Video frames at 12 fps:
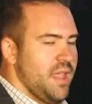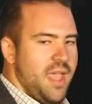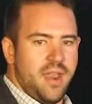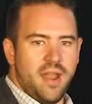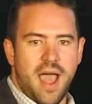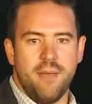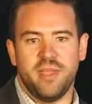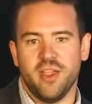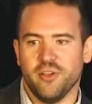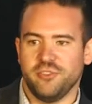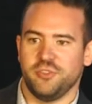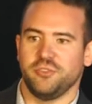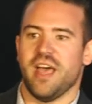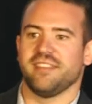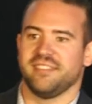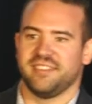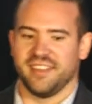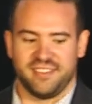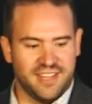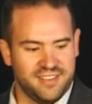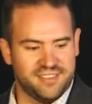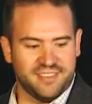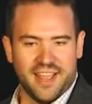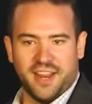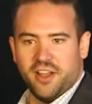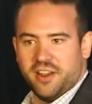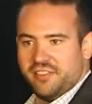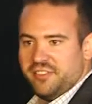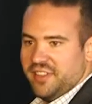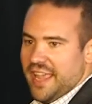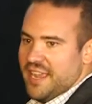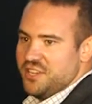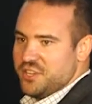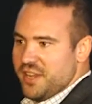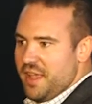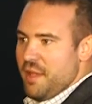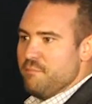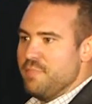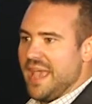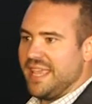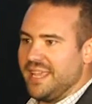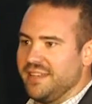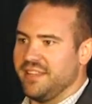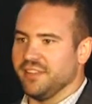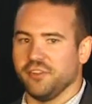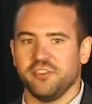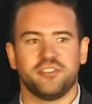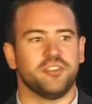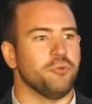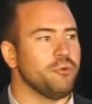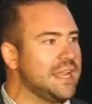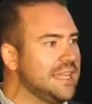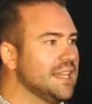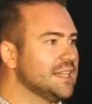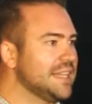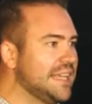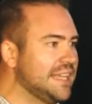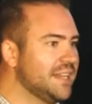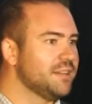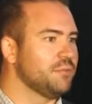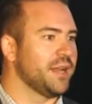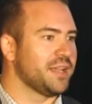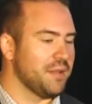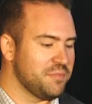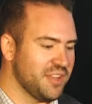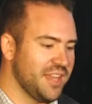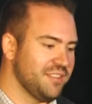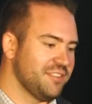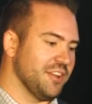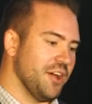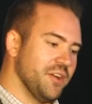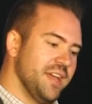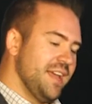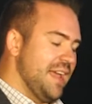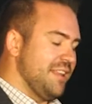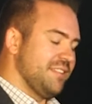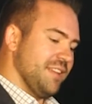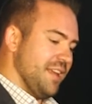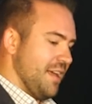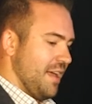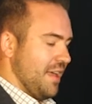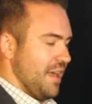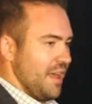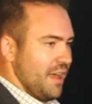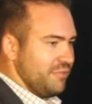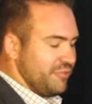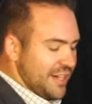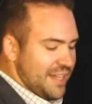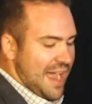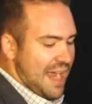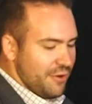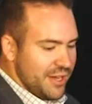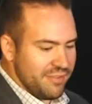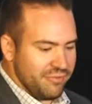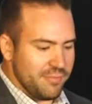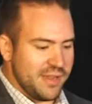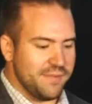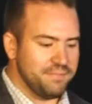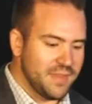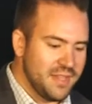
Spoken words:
And I'm here in 2016 standing on a stage begging dealers to read the lead when it comes in. So it's a funny irony for me.